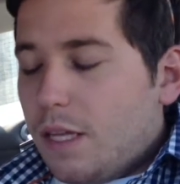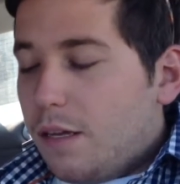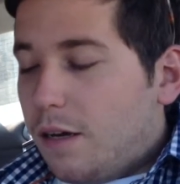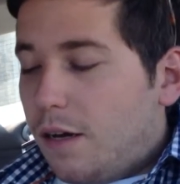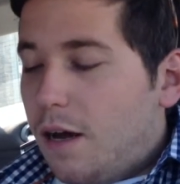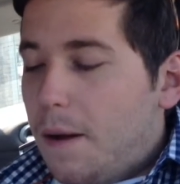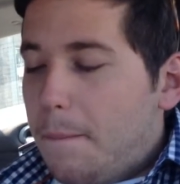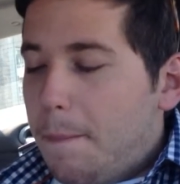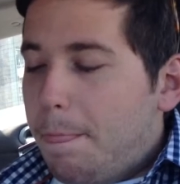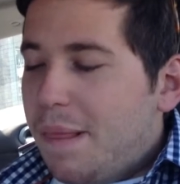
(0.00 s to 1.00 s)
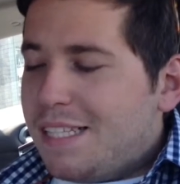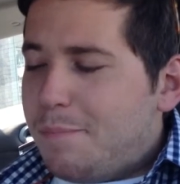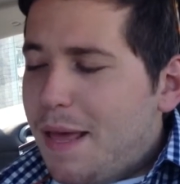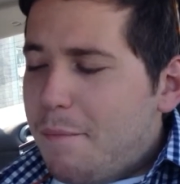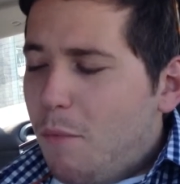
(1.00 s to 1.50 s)
Um, it's
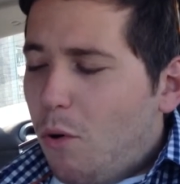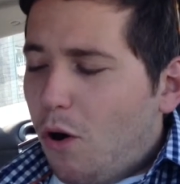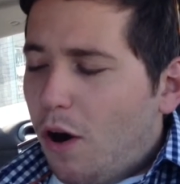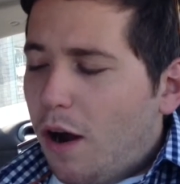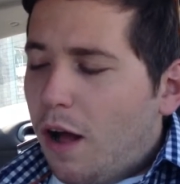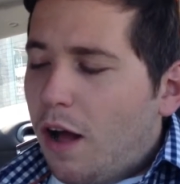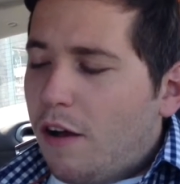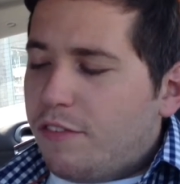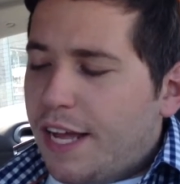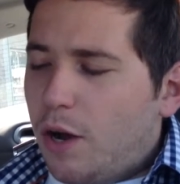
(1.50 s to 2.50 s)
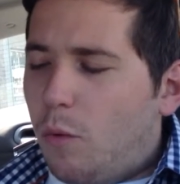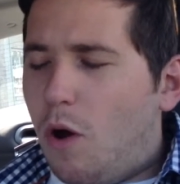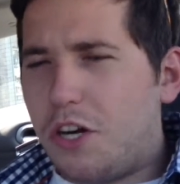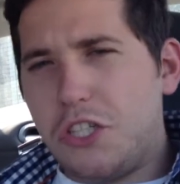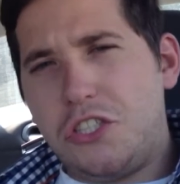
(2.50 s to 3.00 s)
been more of like a
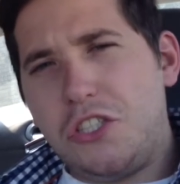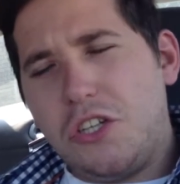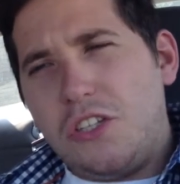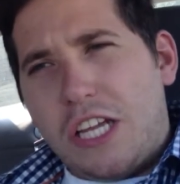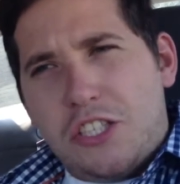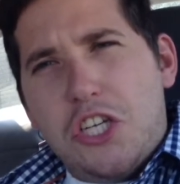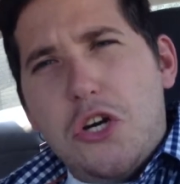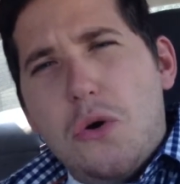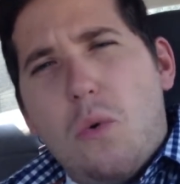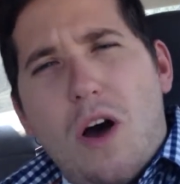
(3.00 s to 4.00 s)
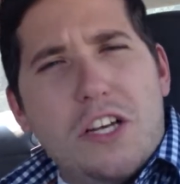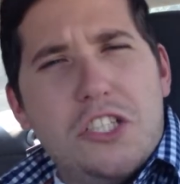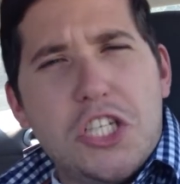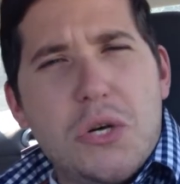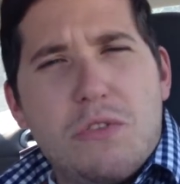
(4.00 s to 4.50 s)
one or two, like two, one,
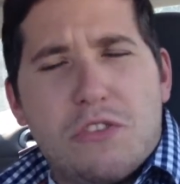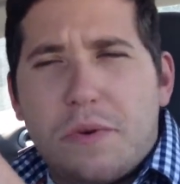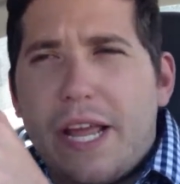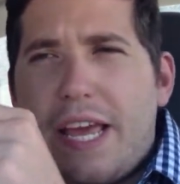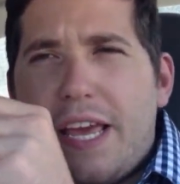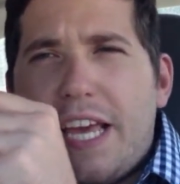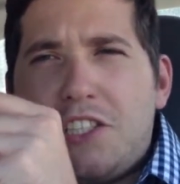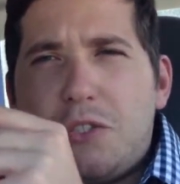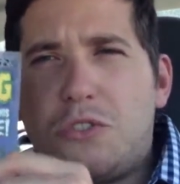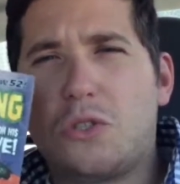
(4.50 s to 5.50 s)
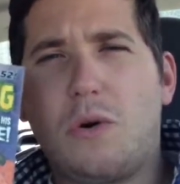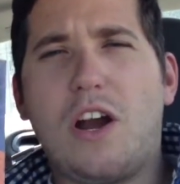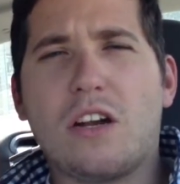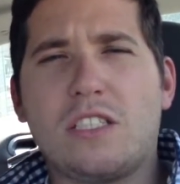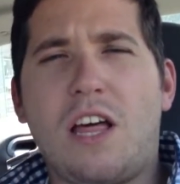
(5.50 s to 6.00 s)
two, three issue story
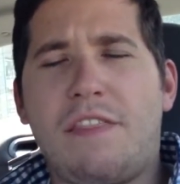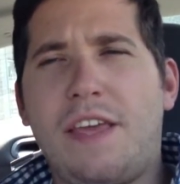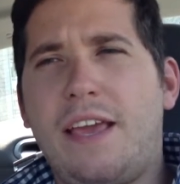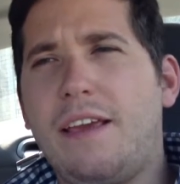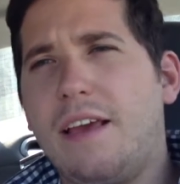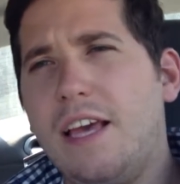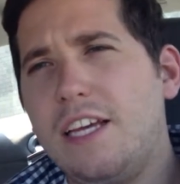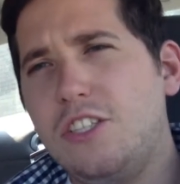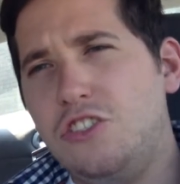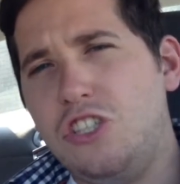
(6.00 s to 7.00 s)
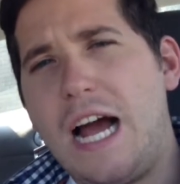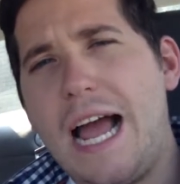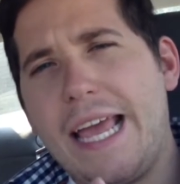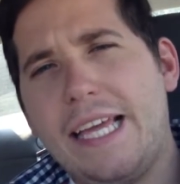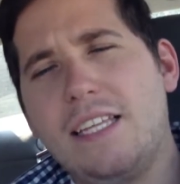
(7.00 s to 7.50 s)
arcs. Nothing
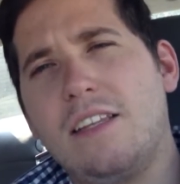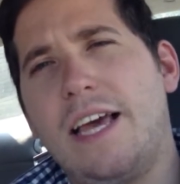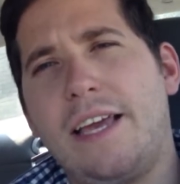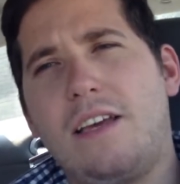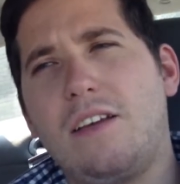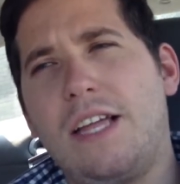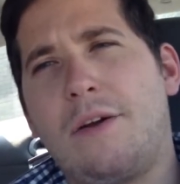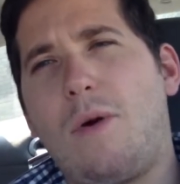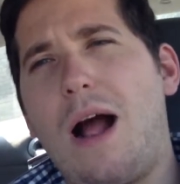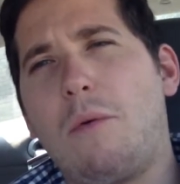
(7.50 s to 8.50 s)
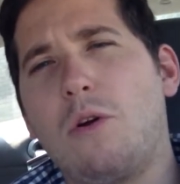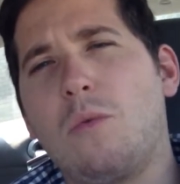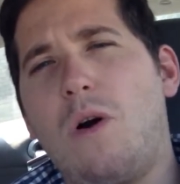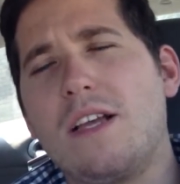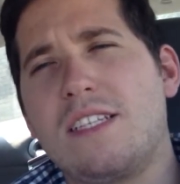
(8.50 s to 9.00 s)
giant like like Rot World
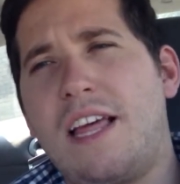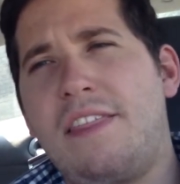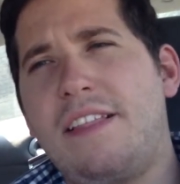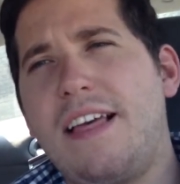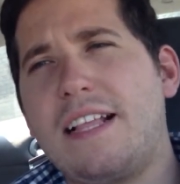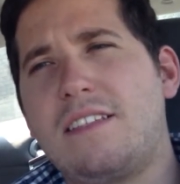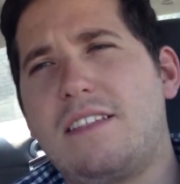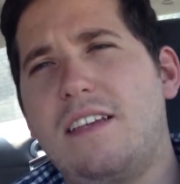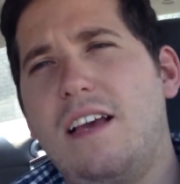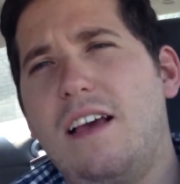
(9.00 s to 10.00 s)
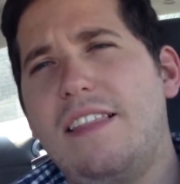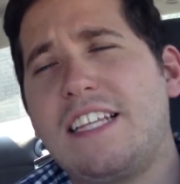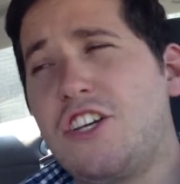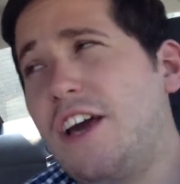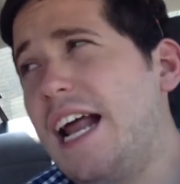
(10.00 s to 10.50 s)
was, and I think that's
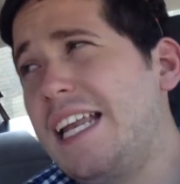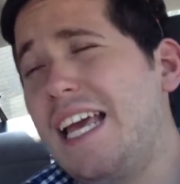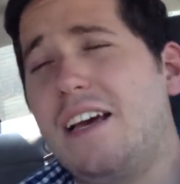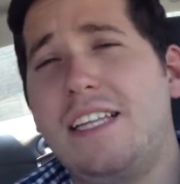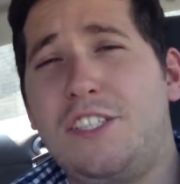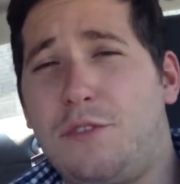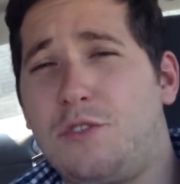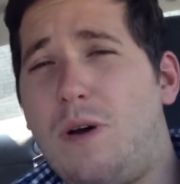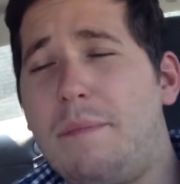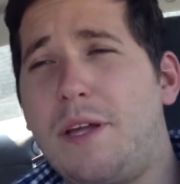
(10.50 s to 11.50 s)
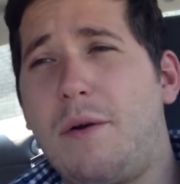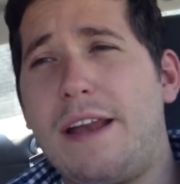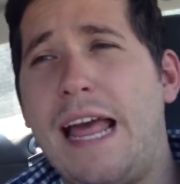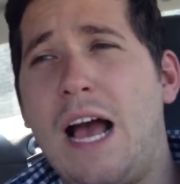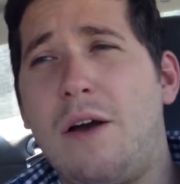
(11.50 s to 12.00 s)
that's a good idea at least for Swamp Thing
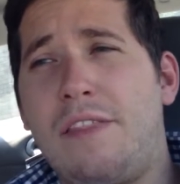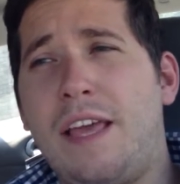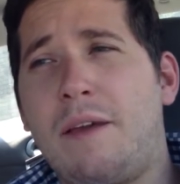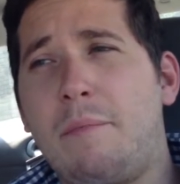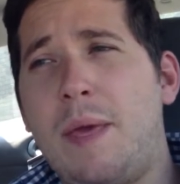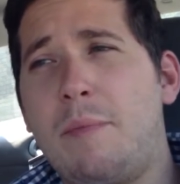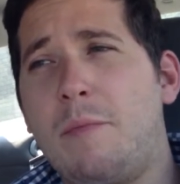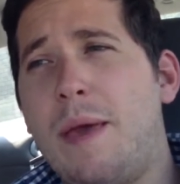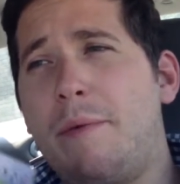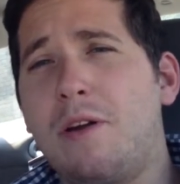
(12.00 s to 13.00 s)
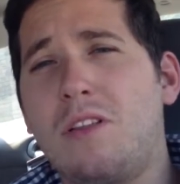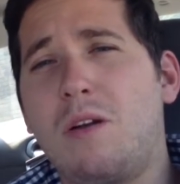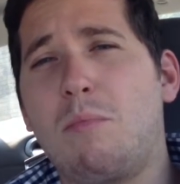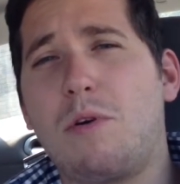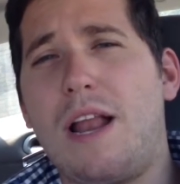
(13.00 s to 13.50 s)
right now. I think people maybe are a
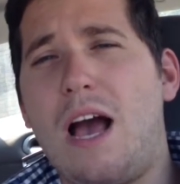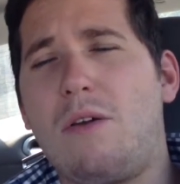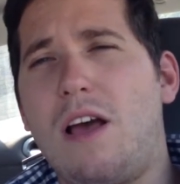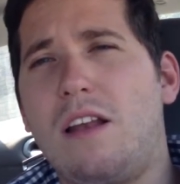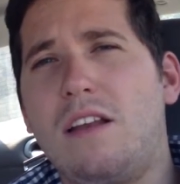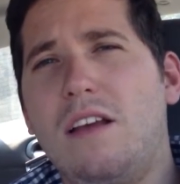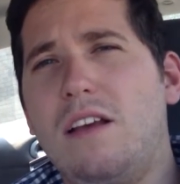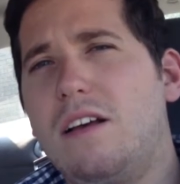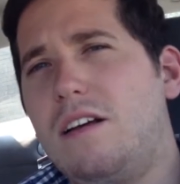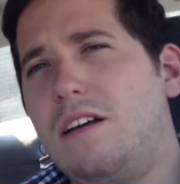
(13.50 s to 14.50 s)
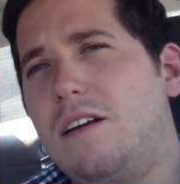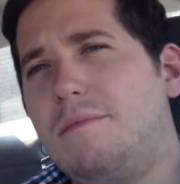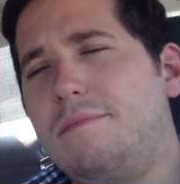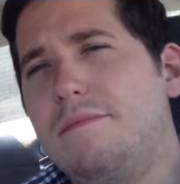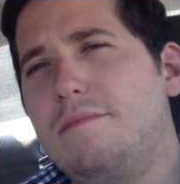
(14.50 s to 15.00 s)
little burnout on
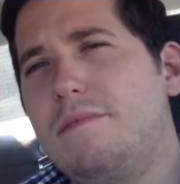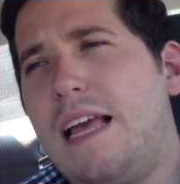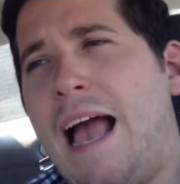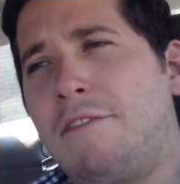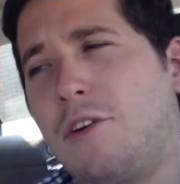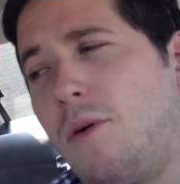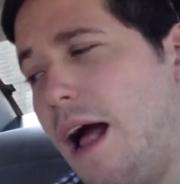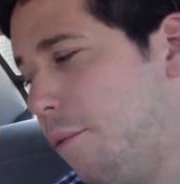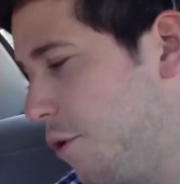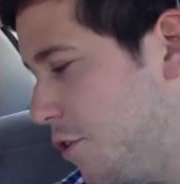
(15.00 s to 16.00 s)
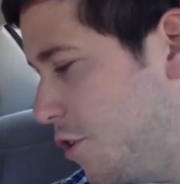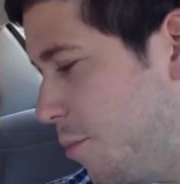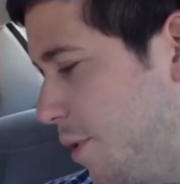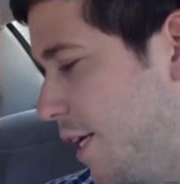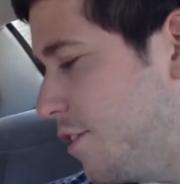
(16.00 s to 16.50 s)
um, after Rot World
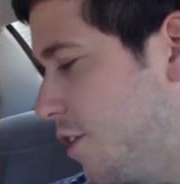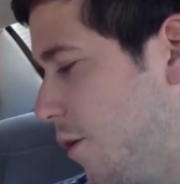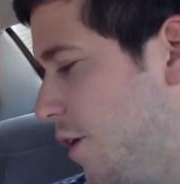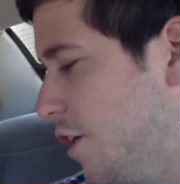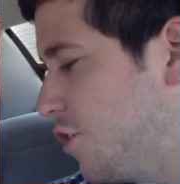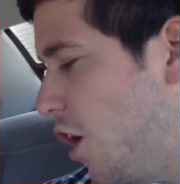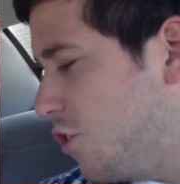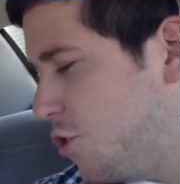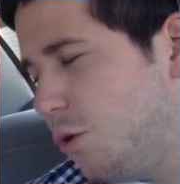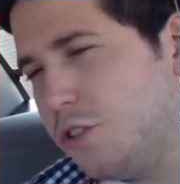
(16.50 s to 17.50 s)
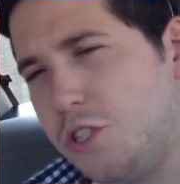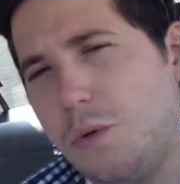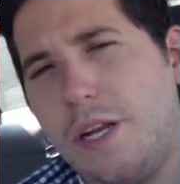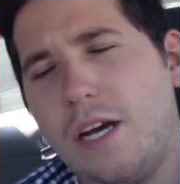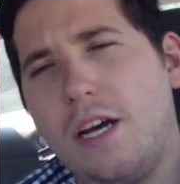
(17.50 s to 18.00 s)
took place. So Charles Soule's
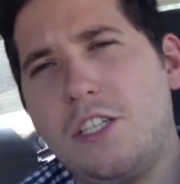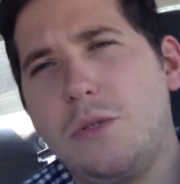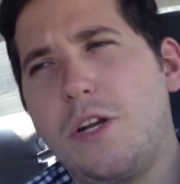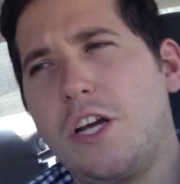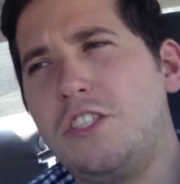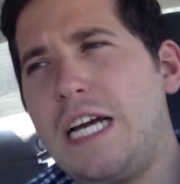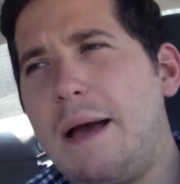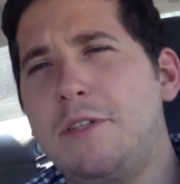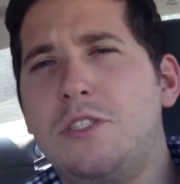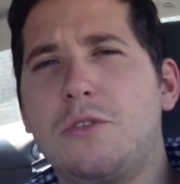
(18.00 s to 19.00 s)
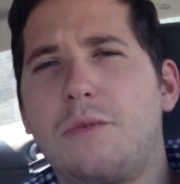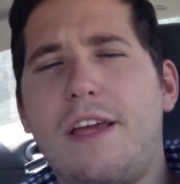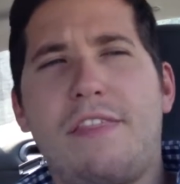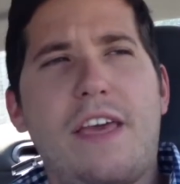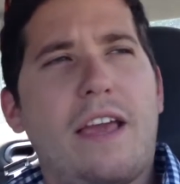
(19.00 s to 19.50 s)
doing uh, doing a good job. He's doing the
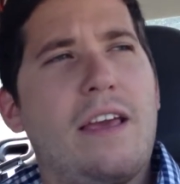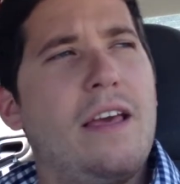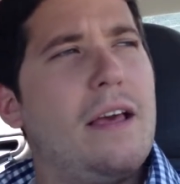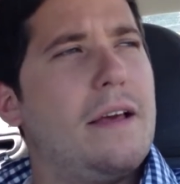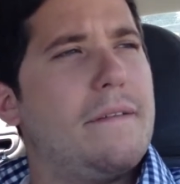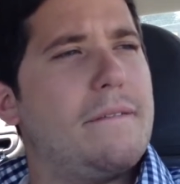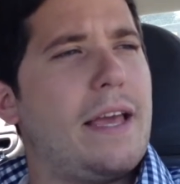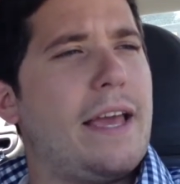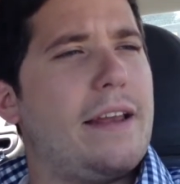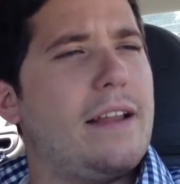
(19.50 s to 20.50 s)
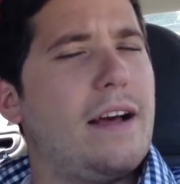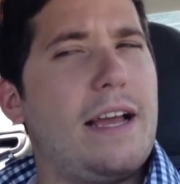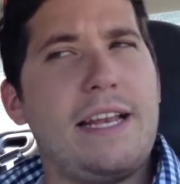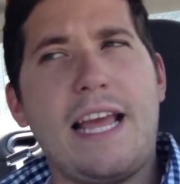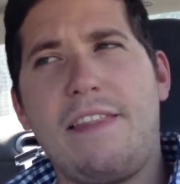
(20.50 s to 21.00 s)
right thing. And, uh,
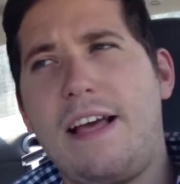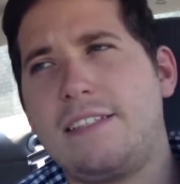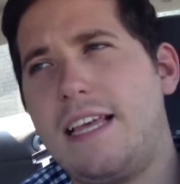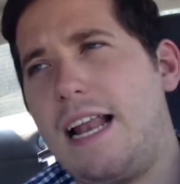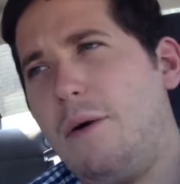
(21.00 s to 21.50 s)
and yeah, that's that.